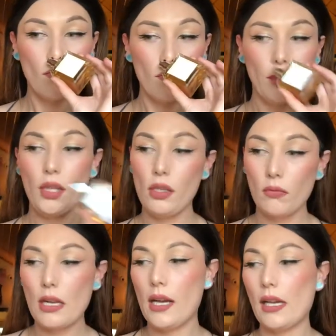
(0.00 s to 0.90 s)
But you
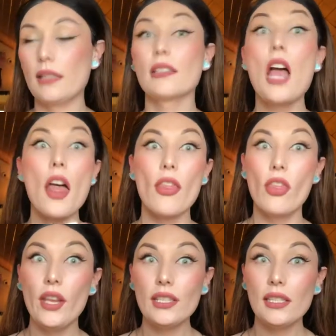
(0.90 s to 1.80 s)
guys,
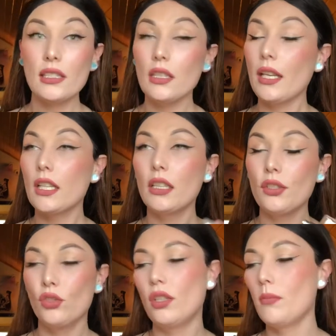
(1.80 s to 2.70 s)
this is like
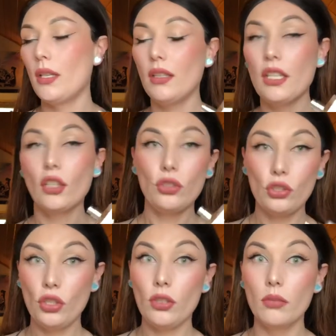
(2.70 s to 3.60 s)
legitimately a
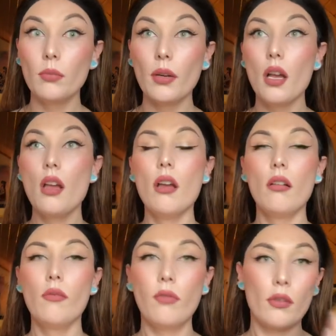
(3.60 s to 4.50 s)
dupe
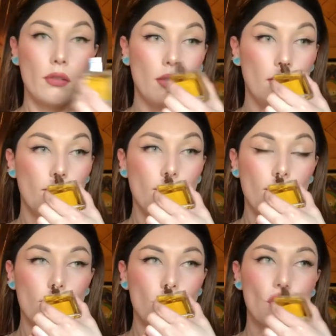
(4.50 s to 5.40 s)
for
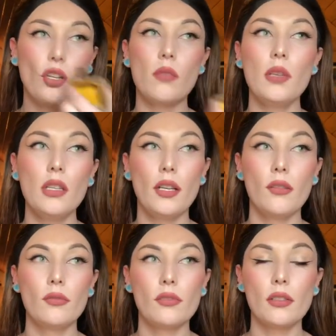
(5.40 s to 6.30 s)
Jo
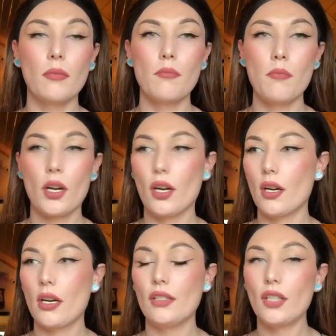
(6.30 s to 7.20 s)
Malone's Myrrh
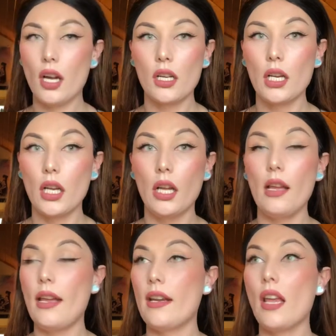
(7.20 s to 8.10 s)
and Tonka,
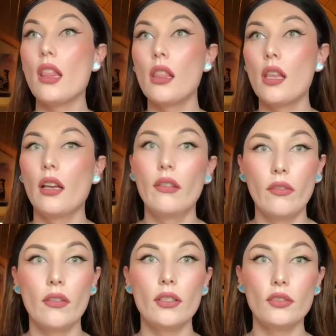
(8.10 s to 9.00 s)
and I love
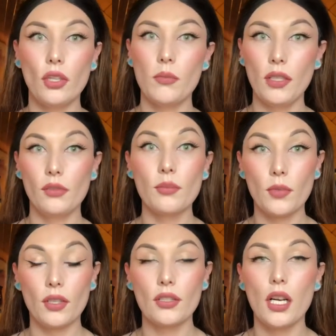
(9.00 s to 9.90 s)
Jo Malone's
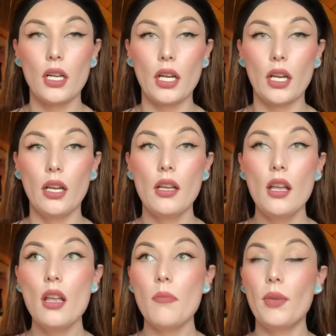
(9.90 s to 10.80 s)
Myrrh and Tonka,
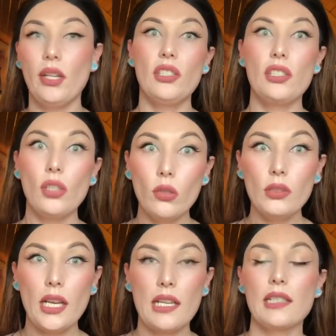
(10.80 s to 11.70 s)
but it's so
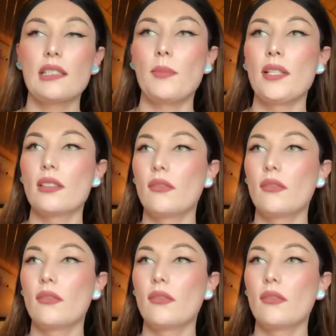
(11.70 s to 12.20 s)
dang expensive.